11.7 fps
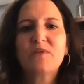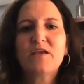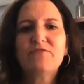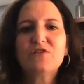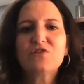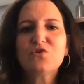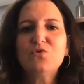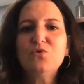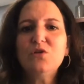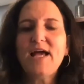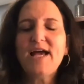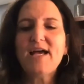If the
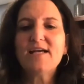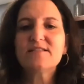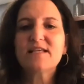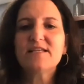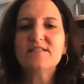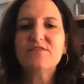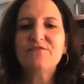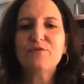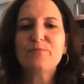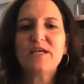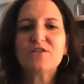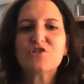school has kids'
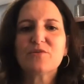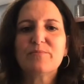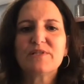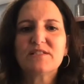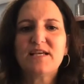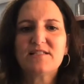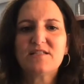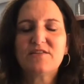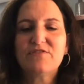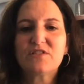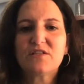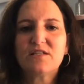information, but testing
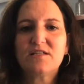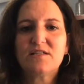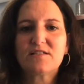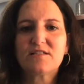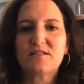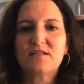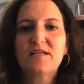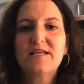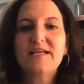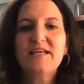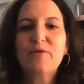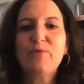facility doesn't,
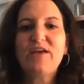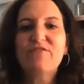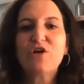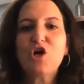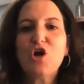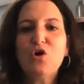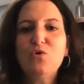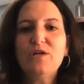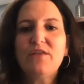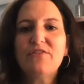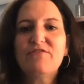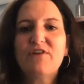can we have a code
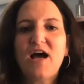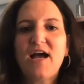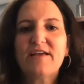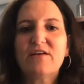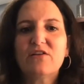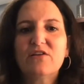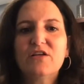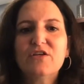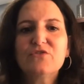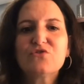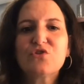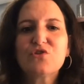on the vial
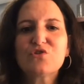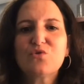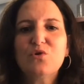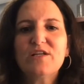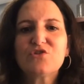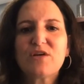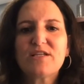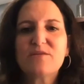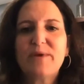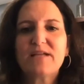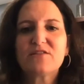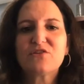so the school can trace it
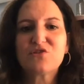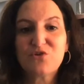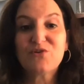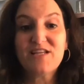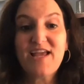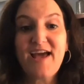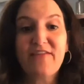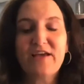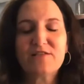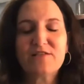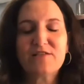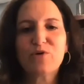back to the student? Yeah,
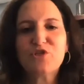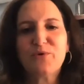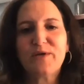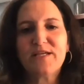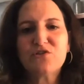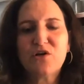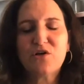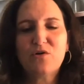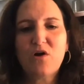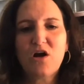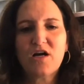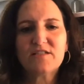that's what we're doing.
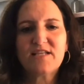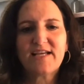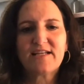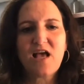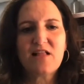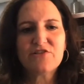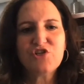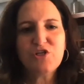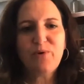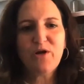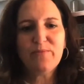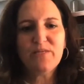So our technology
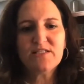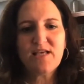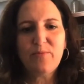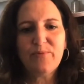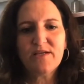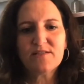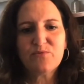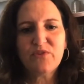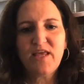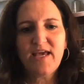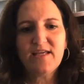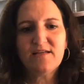department is helping us with
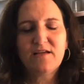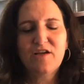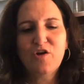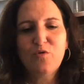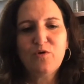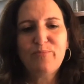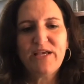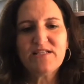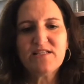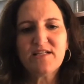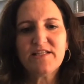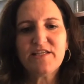that. We're
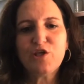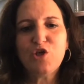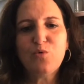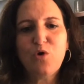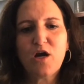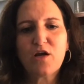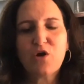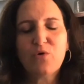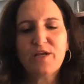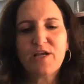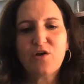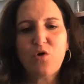basically QR
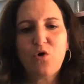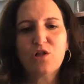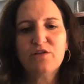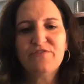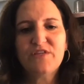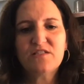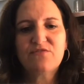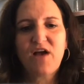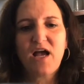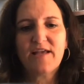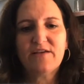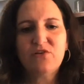coding all of these
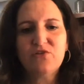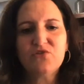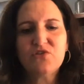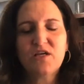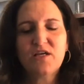vials